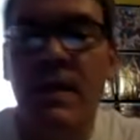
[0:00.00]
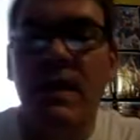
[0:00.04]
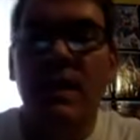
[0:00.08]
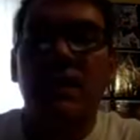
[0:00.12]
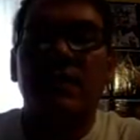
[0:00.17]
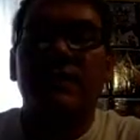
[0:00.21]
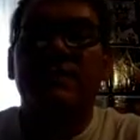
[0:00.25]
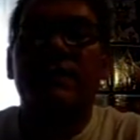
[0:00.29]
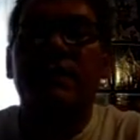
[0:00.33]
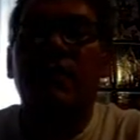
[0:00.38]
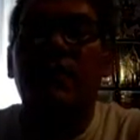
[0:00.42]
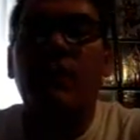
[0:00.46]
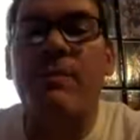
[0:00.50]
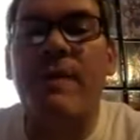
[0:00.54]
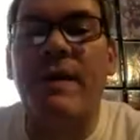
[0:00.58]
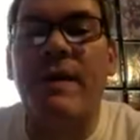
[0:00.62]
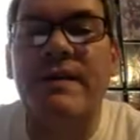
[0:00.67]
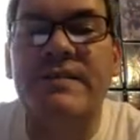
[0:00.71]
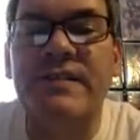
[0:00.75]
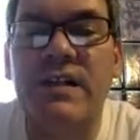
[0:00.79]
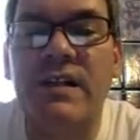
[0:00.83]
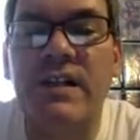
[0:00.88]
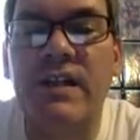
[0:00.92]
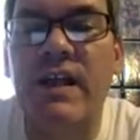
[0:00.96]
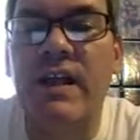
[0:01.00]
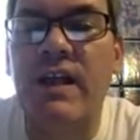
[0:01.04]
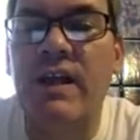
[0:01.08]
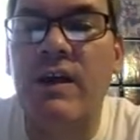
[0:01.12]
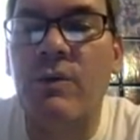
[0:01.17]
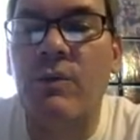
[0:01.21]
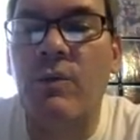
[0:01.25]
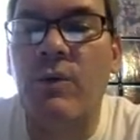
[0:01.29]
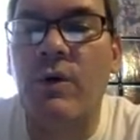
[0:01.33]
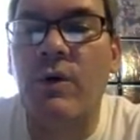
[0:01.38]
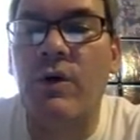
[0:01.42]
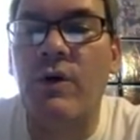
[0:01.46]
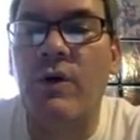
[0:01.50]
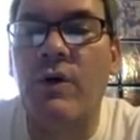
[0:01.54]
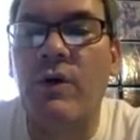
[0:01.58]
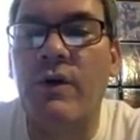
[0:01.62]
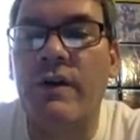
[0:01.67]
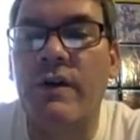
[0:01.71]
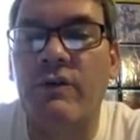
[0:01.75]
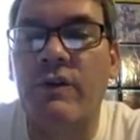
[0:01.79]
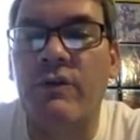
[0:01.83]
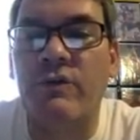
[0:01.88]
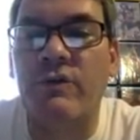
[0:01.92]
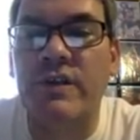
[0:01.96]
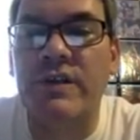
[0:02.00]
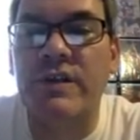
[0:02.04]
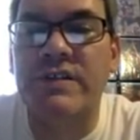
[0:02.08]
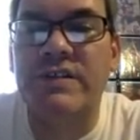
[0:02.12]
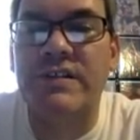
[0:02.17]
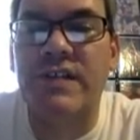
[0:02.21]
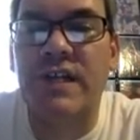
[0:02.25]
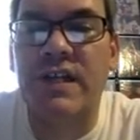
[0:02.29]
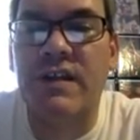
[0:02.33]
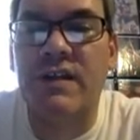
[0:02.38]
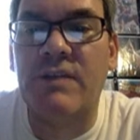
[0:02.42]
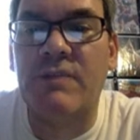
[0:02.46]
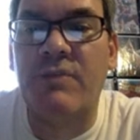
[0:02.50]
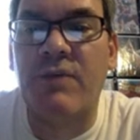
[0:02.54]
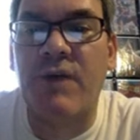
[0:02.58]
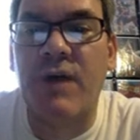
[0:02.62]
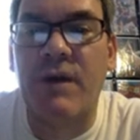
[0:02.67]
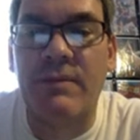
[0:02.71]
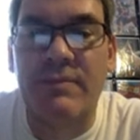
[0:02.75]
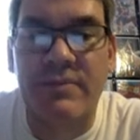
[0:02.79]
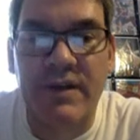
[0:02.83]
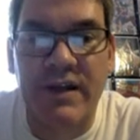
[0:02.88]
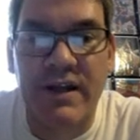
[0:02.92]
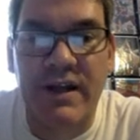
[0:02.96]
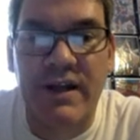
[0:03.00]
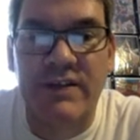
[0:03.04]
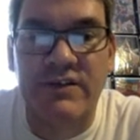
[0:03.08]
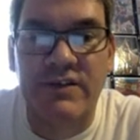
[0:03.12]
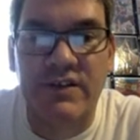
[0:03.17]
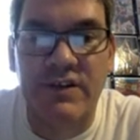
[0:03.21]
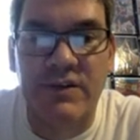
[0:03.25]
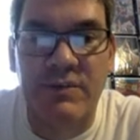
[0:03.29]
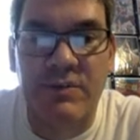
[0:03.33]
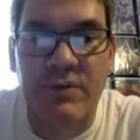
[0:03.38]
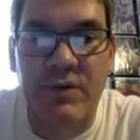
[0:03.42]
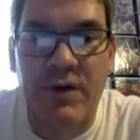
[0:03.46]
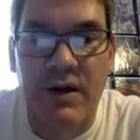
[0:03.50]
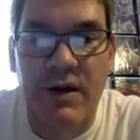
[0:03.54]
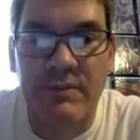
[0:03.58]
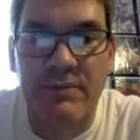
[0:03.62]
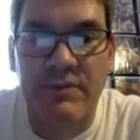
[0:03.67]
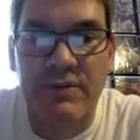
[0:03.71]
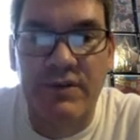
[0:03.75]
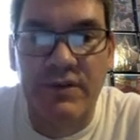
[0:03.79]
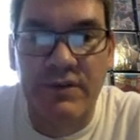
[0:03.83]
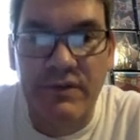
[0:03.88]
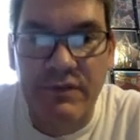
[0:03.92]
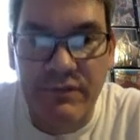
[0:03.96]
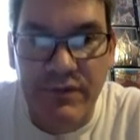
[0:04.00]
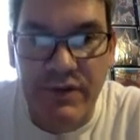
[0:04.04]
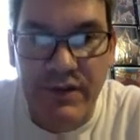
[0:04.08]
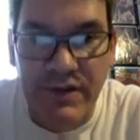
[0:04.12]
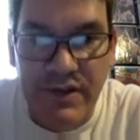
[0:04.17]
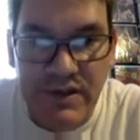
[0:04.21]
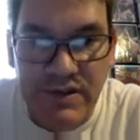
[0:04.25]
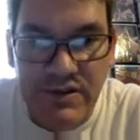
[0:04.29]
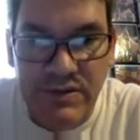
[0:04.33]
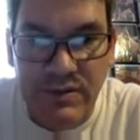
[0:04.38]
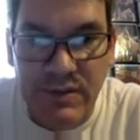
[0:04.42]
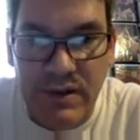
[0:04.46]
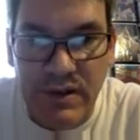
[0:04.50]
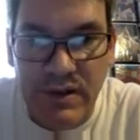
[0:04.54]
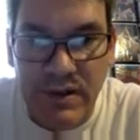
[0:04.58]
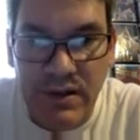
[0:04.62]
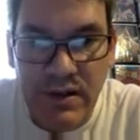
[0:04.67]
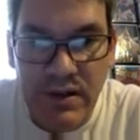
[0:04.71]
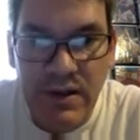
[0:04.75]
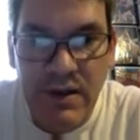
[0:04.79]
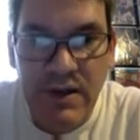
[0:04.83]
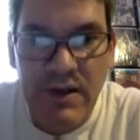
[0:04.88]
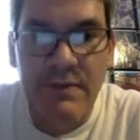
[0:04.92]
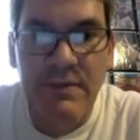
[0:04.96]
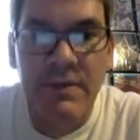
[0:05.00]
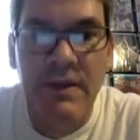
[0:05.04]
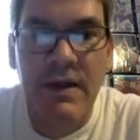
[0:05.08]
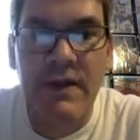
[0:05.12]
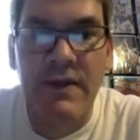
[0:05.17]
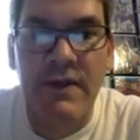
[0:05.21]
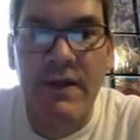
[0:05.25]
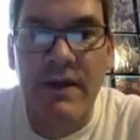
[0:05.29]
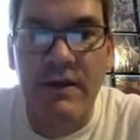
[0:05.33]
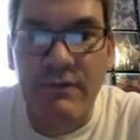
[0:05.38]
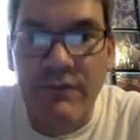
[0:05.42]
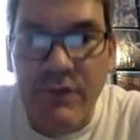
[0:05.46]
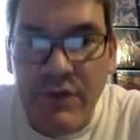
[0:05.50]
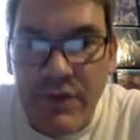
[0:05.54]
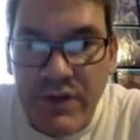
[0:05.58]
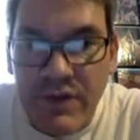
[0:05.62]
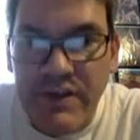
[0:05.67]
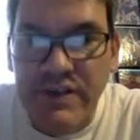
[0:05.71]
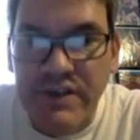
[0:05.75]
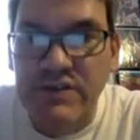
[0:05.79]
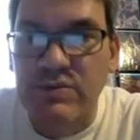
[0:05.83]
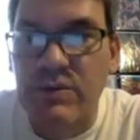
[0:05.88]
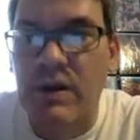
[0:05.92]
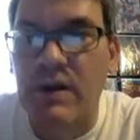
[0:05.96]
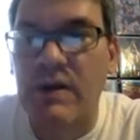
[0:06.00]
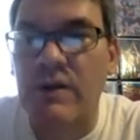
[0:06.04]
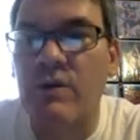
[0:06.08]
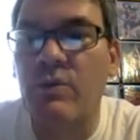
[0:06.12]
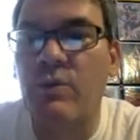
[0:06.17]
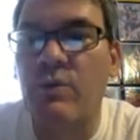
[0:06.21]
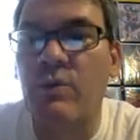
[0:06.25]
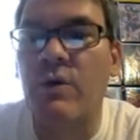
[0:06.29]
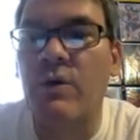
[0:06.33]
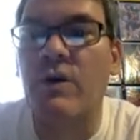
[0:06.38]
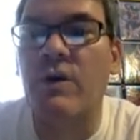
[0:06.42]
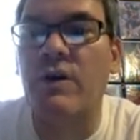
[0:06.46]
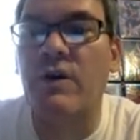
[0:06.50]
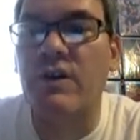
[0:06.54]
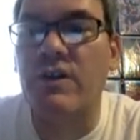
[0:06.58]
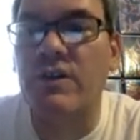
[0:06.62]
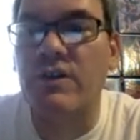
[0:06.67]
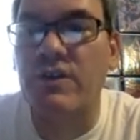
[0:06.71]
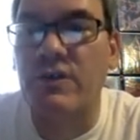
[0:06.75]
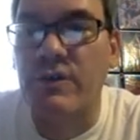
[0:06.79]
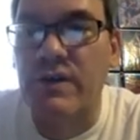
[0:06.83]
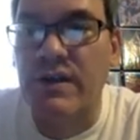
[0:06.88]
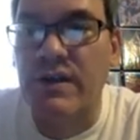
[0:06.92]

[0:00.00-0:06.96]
So basically, we're going to restate the prompt and answer the prompt for this one. And then for this one, we're going to do the